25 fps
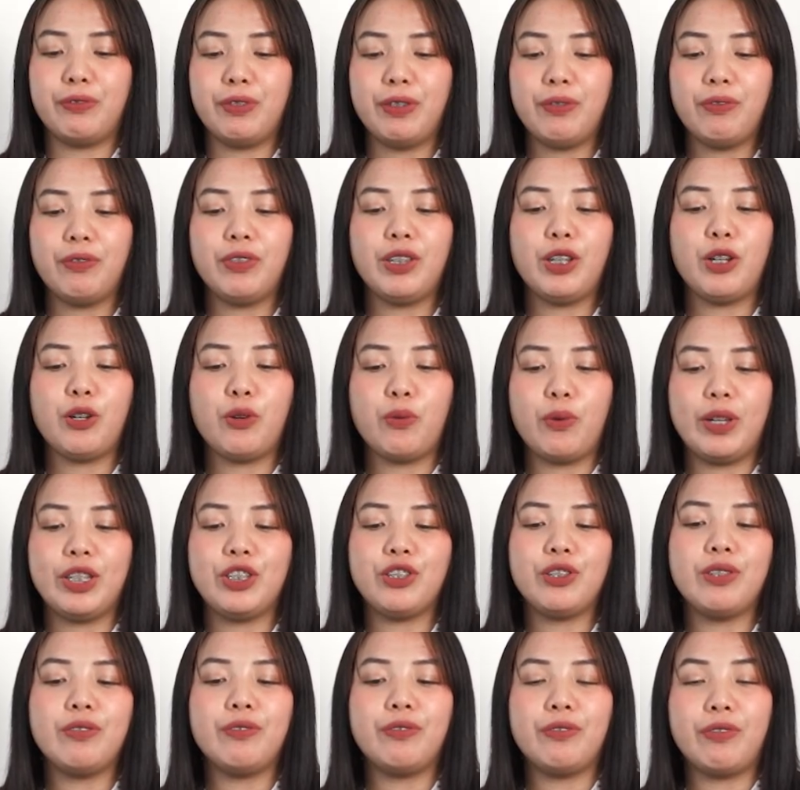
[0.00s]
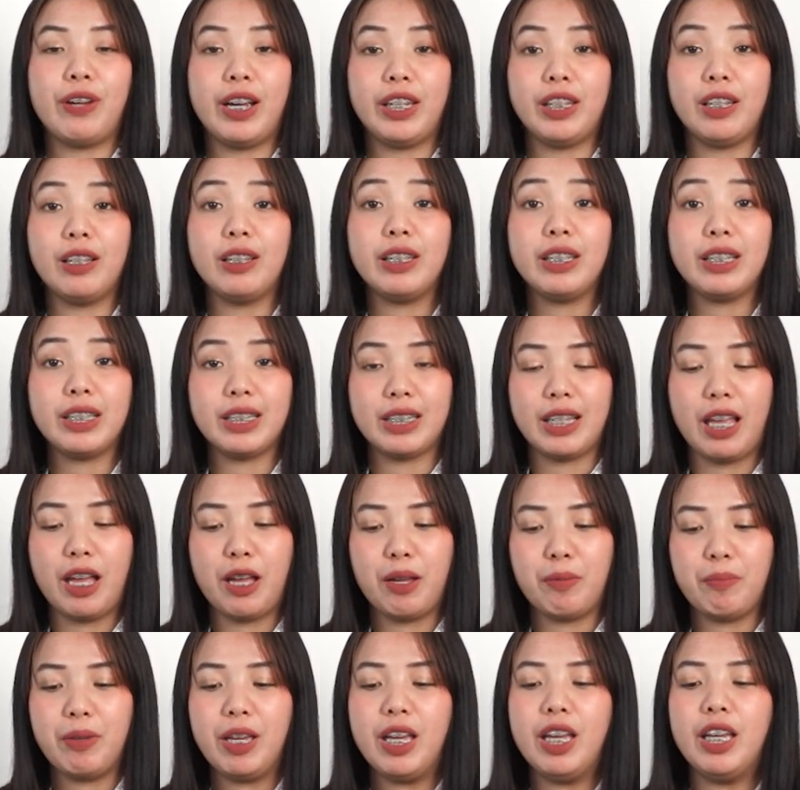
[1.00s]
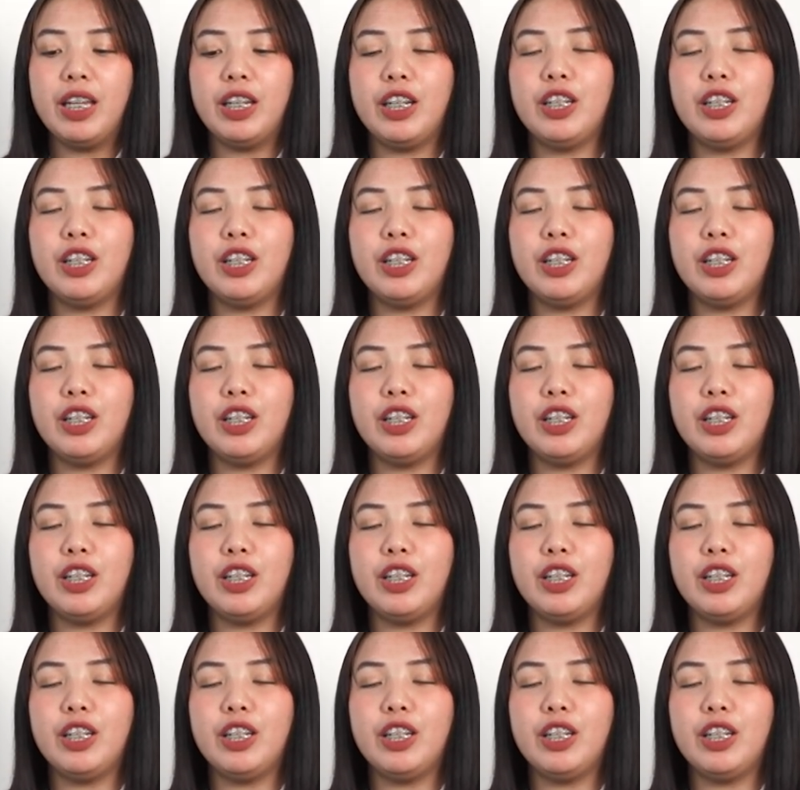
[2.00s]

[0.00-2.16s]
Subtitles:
50-question final exam